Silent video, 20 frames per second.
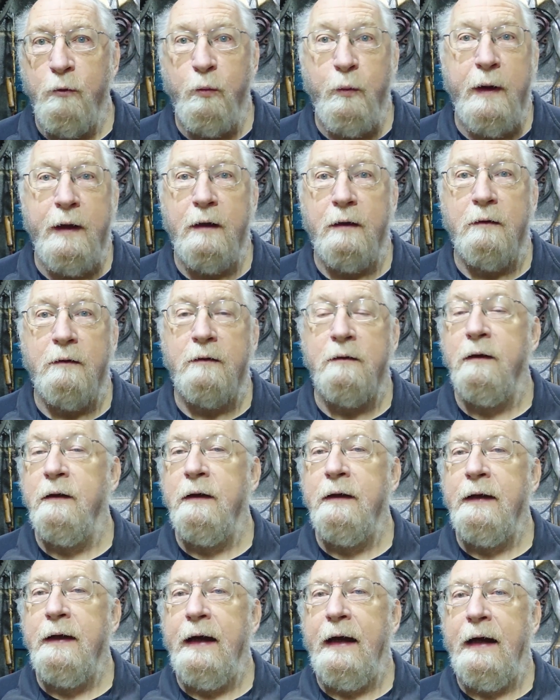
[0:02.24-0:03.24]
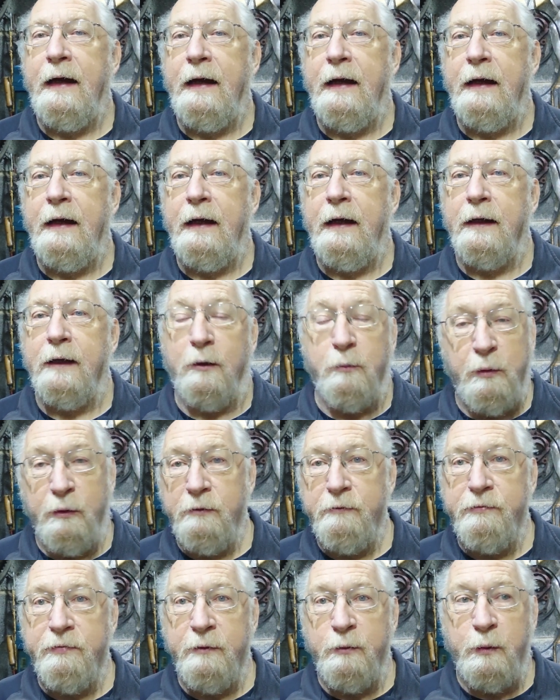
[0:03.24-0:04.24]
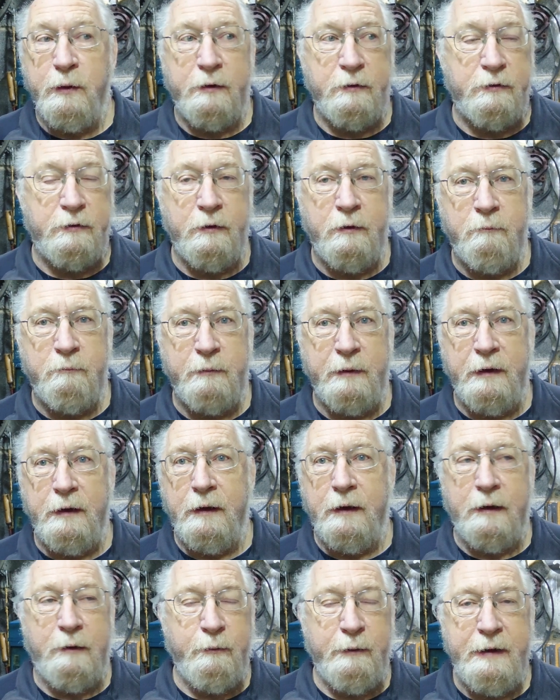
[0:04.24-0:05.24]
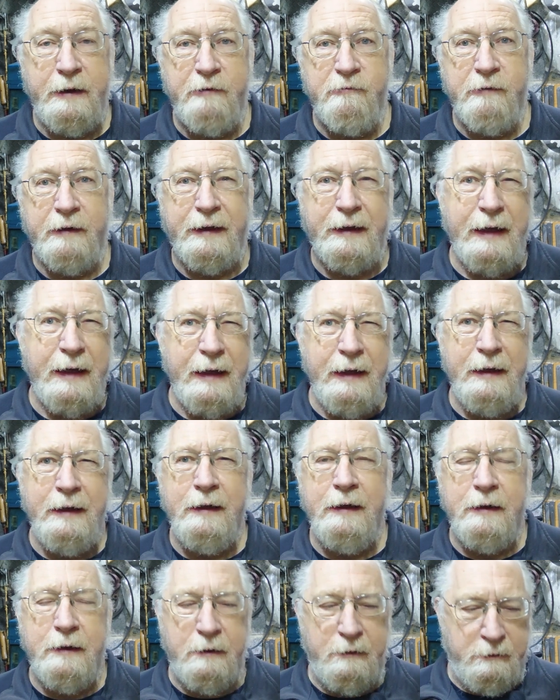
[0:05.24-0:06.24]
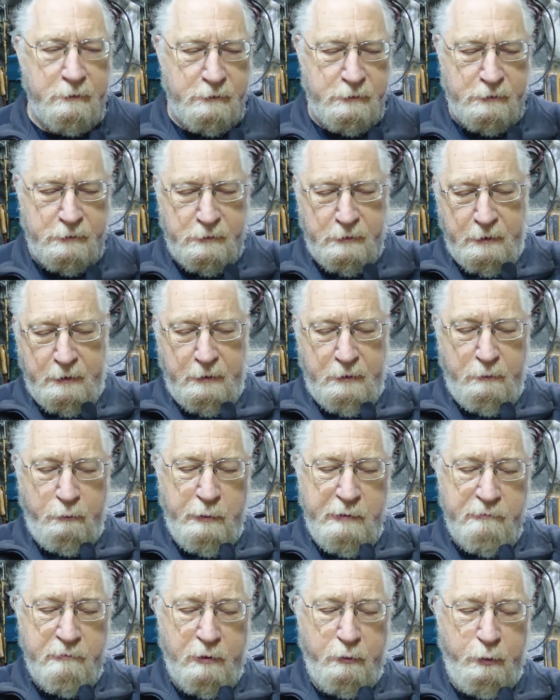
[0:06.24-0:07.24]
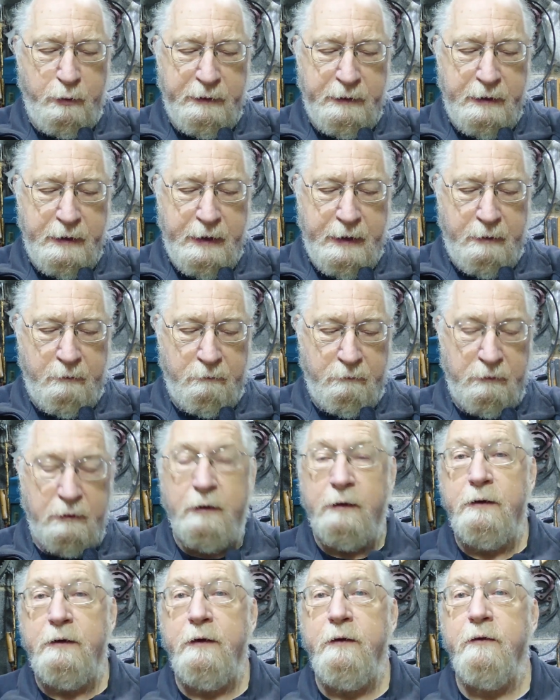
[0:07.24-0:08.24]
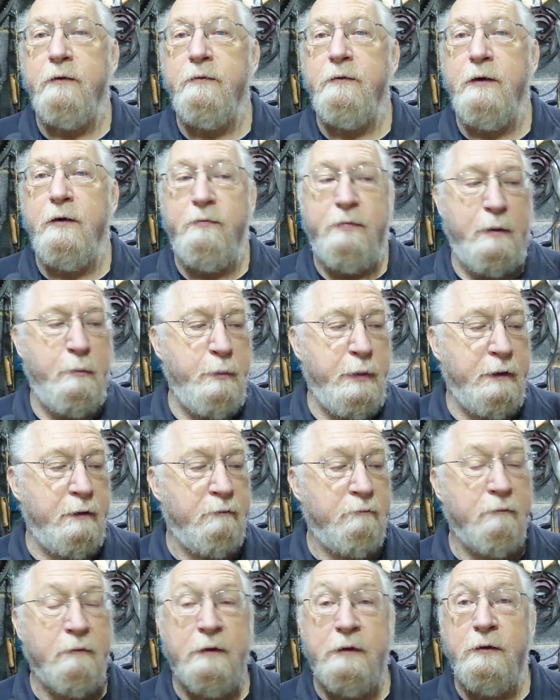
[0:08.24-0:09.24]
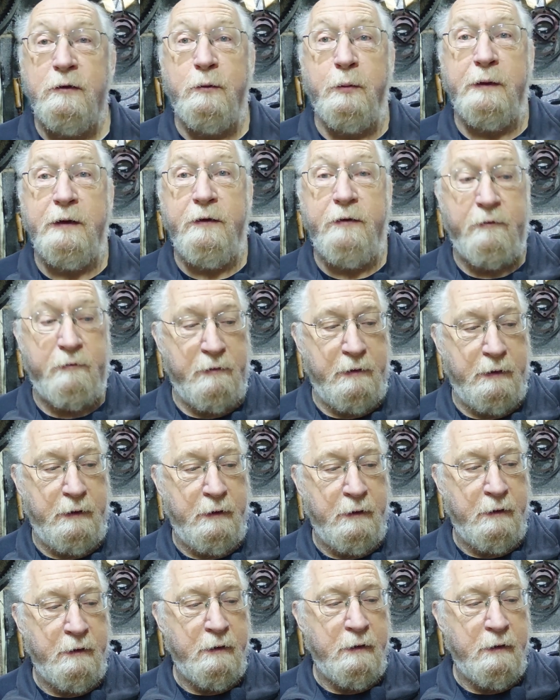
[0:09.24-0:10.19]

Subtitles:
Well, good morning from the workshop. We're here again. It's where are we now? 19th of November 23.